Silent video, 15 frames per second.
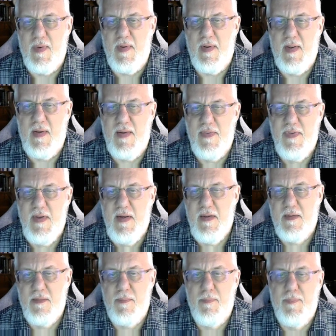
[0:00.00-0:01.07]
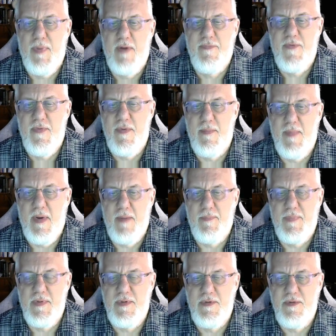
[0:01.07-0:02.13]
And I think it'll buffer them up
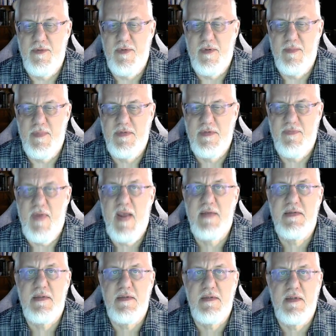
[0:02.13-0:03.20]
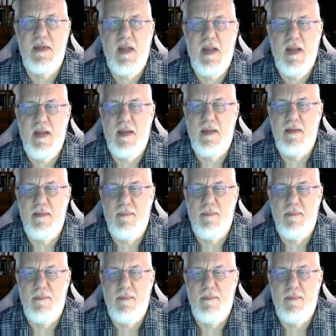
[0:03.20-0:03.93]
and do them as fast as it can.